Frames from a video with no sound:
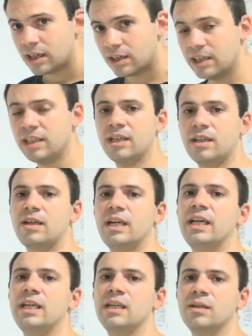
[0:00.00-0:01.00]
linear
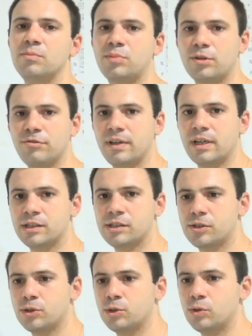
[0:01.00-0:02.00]
A
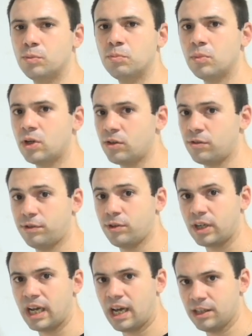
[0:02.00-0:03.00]
prefers to
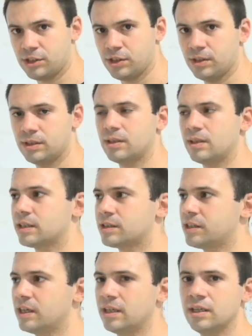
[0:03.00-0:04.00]
monophthongize it,
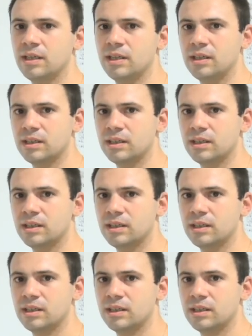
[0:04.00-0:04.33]
let's say,